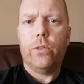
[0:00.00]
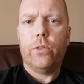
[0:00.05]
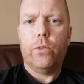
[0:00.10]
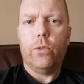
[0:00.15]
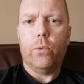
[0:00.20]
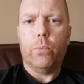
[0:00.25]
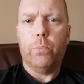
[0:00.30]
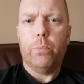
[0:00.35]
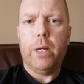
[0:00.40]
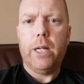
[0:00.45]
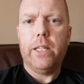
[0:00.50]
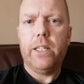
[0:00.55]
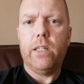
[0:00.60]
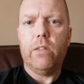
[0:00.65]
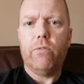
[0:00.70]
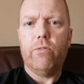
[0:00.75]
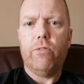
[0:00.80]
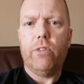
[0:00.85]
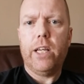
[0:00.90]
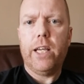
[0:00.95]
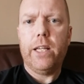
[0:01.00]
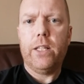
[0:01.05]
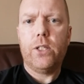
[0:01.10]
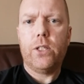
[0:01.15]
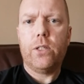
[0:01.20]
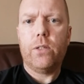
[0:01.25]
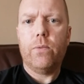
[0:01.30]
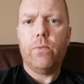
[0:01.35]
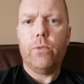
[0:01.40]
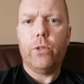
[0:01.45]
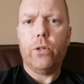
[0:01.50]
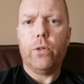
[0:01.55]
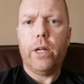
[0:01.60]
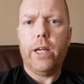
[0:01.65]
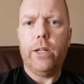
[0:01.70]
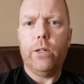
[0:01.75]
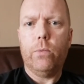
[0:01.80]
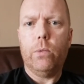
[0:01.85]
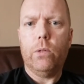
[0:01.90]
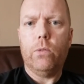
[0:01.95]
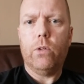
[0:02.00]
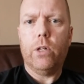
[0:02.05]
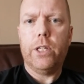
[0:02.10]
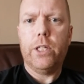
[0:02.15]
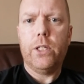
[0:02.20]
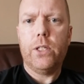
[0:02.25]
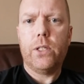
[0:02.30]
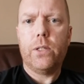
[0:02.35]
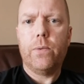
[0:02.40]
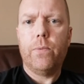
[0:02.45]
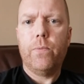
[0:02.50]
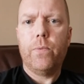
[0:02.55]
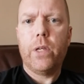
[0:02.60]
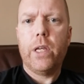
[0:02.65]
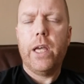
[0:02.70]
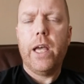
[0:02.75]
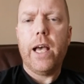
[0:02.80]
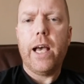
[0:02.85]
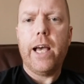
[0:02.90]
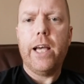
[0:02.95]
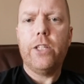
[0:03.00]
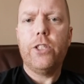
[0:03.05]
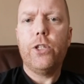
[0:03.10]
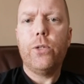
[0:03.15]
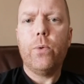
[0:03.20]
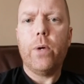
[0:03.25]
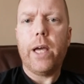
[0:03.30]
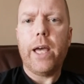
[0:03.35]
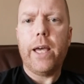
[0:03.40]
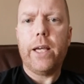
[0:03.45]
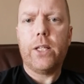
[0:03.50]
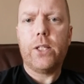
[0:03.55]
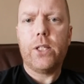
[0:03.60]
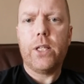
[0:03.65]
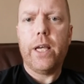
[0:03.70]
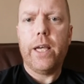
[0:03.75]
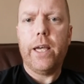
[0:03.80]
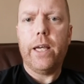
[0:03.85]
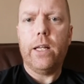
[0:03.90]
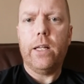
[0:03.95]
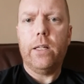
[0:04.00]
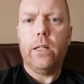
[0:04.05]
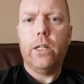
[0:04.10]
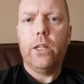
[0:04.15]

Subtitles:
your belly inflates, your hand will rise. As you exhale,